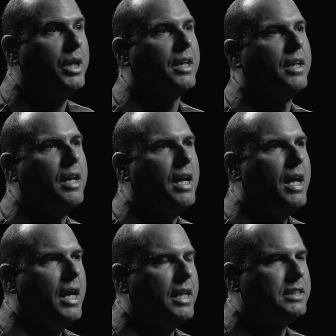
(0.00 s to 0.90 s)
quick.
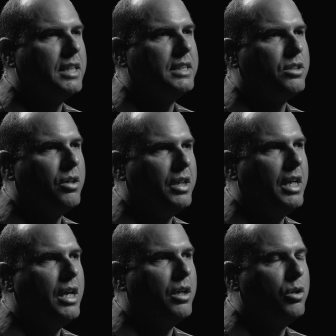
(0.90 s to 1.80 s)
And as I
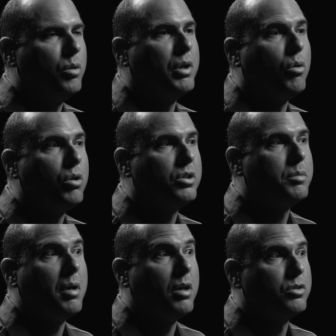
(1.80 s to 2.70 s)
started getting a little bit
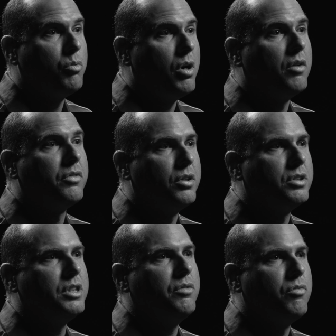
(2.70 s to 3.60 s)
older, about 12,
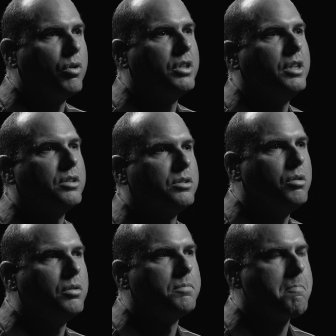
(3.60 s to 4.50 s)
13, 14 years
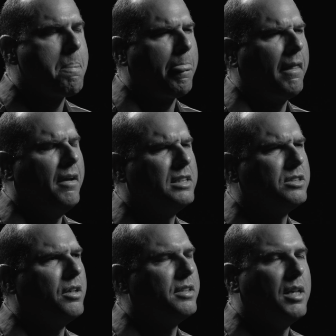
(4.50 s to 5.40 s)
old, I
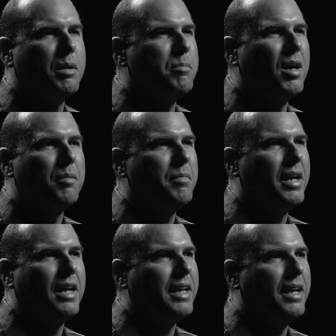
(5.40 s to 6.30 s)
started telling my mom,
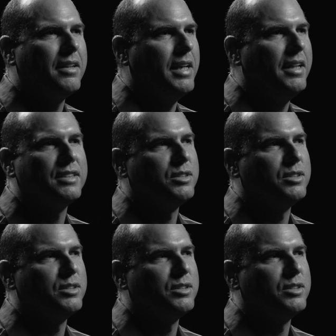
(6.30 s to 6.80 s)
man, I can't take